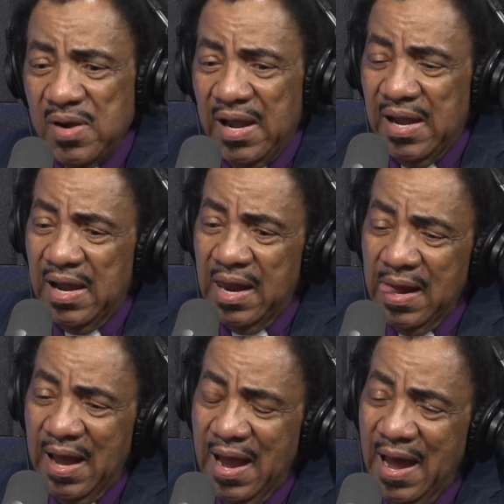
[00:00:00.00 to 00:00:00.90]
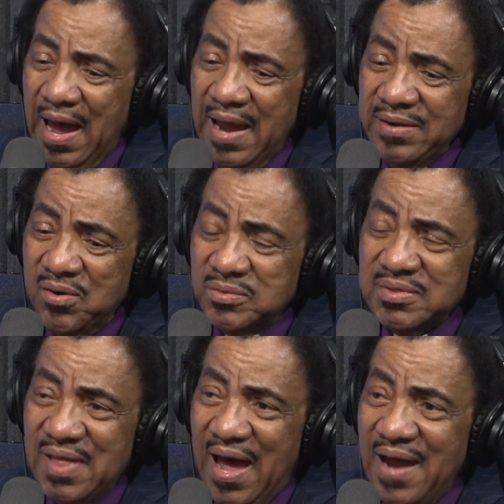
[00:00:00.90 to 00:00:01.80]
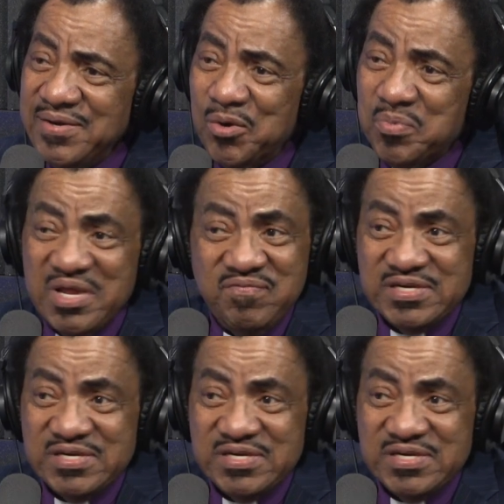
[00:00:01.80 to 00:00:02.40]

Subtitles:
I don't believe in